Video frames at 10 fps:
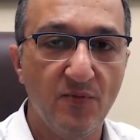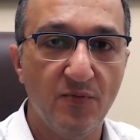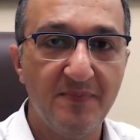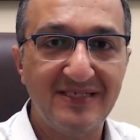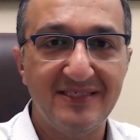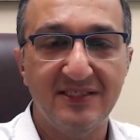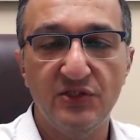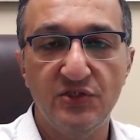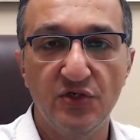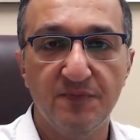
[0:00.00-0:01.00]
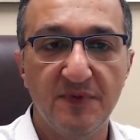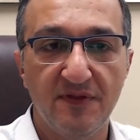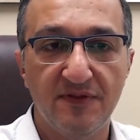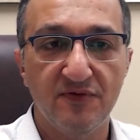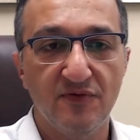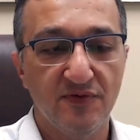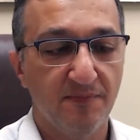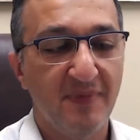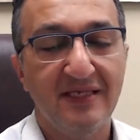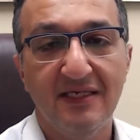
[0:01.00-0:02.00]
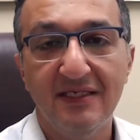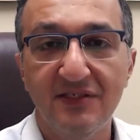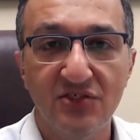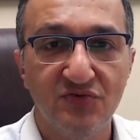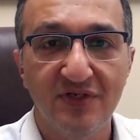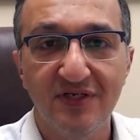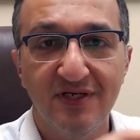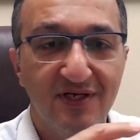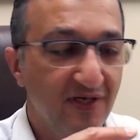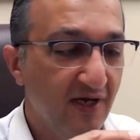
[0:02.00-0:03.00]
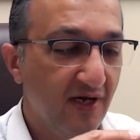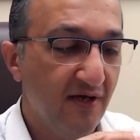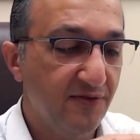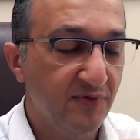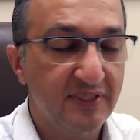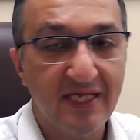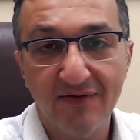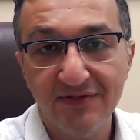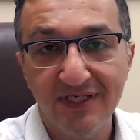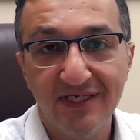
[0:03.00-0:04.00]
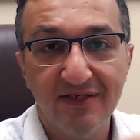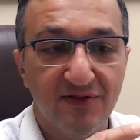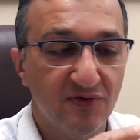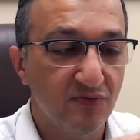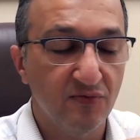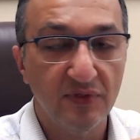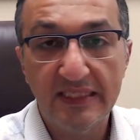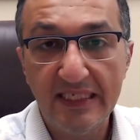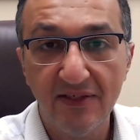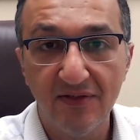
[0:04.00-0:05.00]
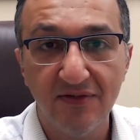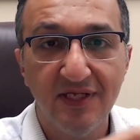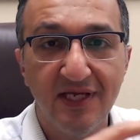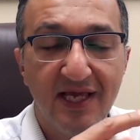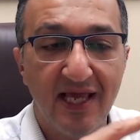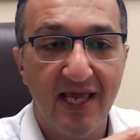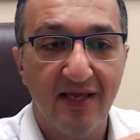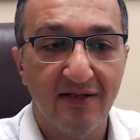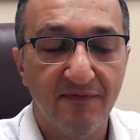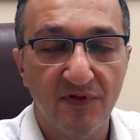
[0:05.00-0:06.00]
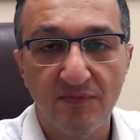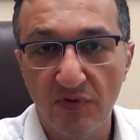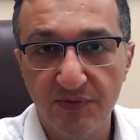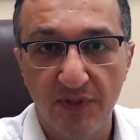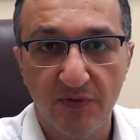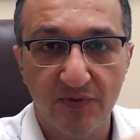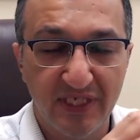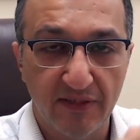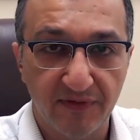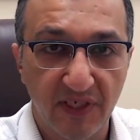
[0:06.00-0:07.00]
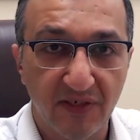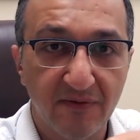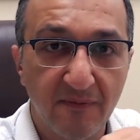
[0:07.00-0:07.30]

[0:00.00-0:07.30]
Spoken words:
basically took me through the banking industry, through accounting, through legal, and for the most part was healthcare.